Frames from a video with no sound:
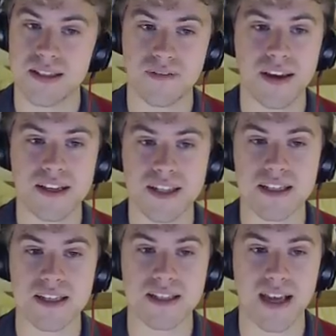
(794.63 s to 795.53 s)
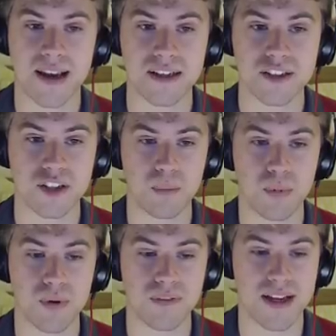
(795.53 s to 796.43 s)
So the thing is this Tank
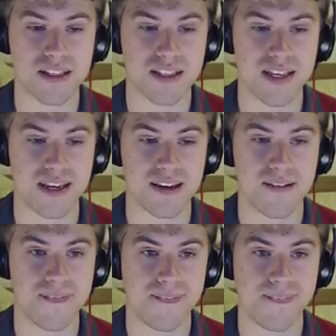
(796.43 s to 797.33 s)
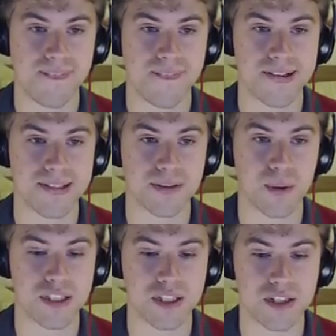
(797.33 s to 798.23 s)
Chomp with SD is the
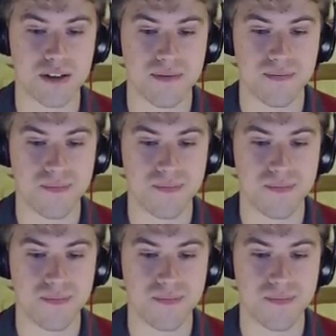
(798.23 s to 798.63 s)
question.